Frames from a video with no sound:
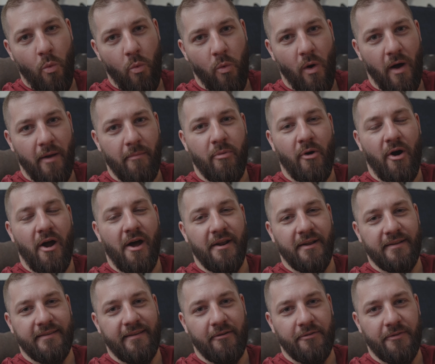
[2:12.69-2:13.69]
One
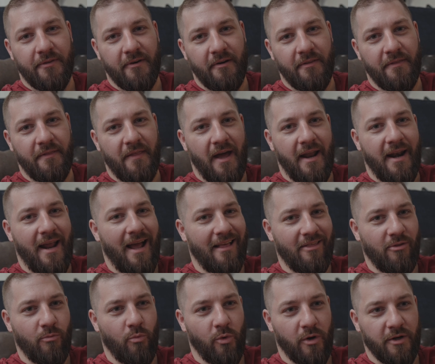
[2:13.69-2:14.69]
product out there that
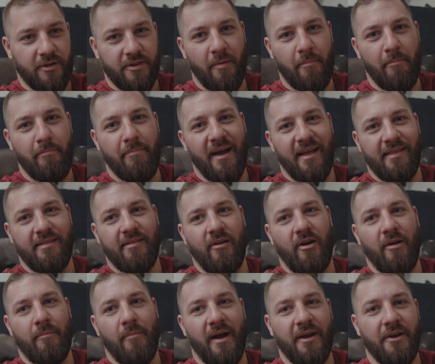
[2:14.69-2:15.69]
has worked the best
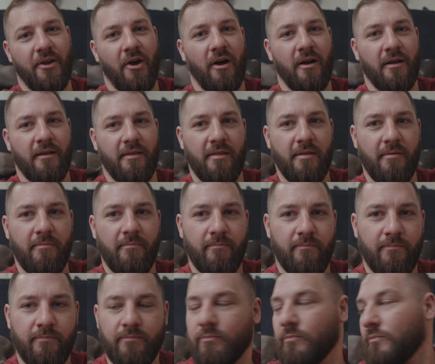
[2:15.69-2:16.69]
on my dogs.
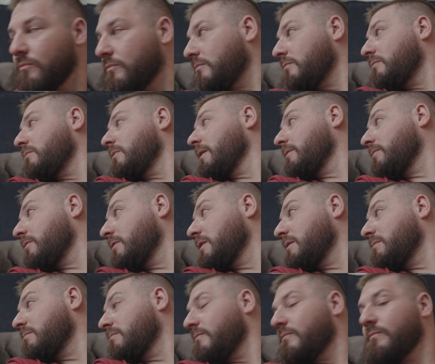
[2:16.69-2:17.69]
Right,
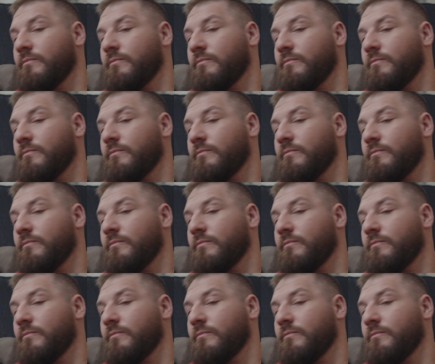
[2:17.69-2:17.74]
Füli?